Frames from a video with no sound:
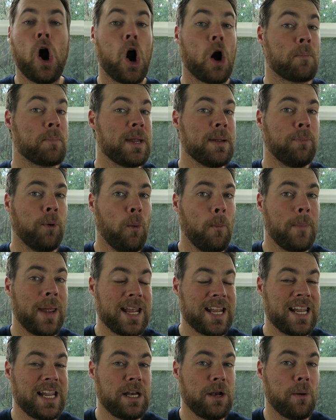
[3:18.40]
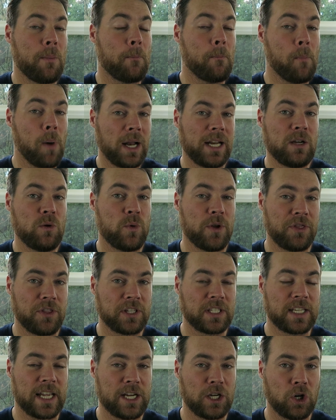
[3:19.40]
Are people making money with the
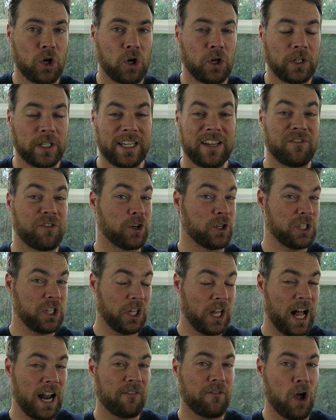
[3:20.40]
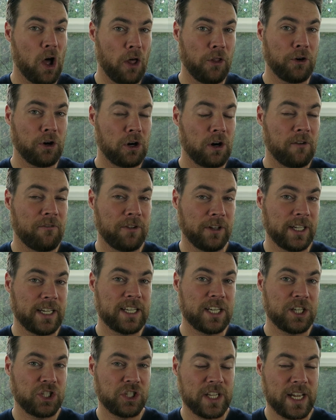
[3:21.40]
site currently? If there's a lot of other
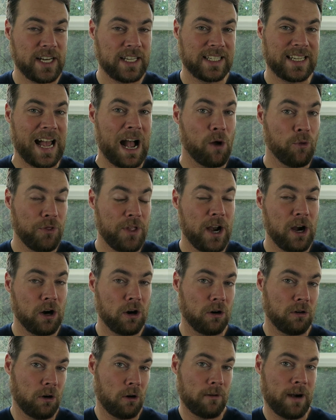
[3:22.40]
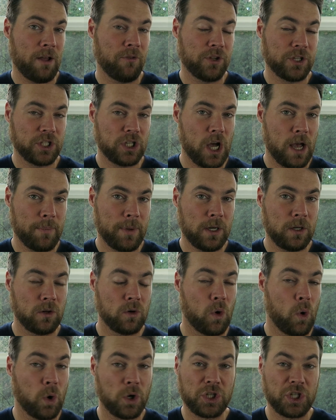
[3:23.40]
affiliate niche sites out there around this topic,
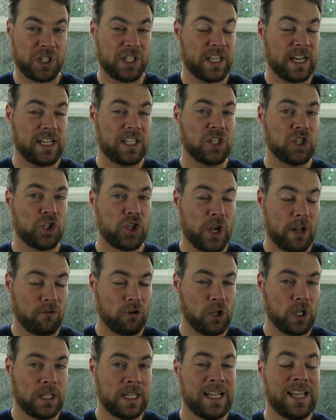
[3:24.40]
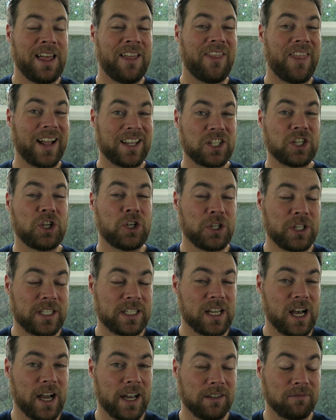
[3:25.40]
or just sites in general, that's a good
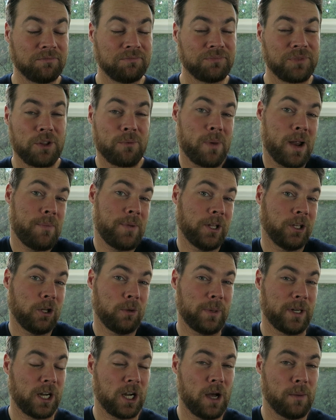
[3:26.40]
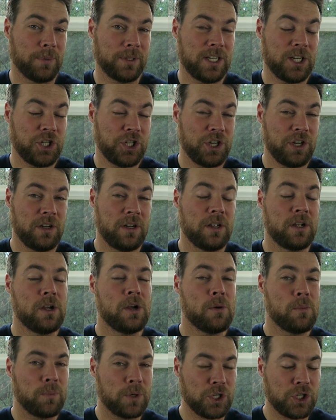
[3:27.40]
sign. There might be a little bit of competition,
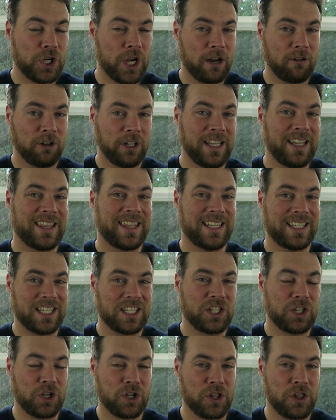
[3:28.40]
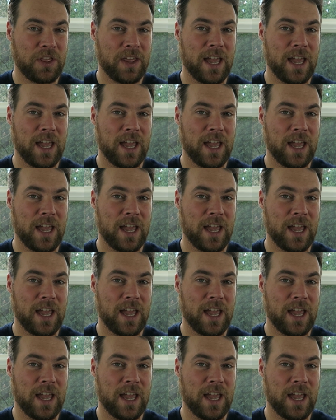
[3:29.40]
but generally this is a good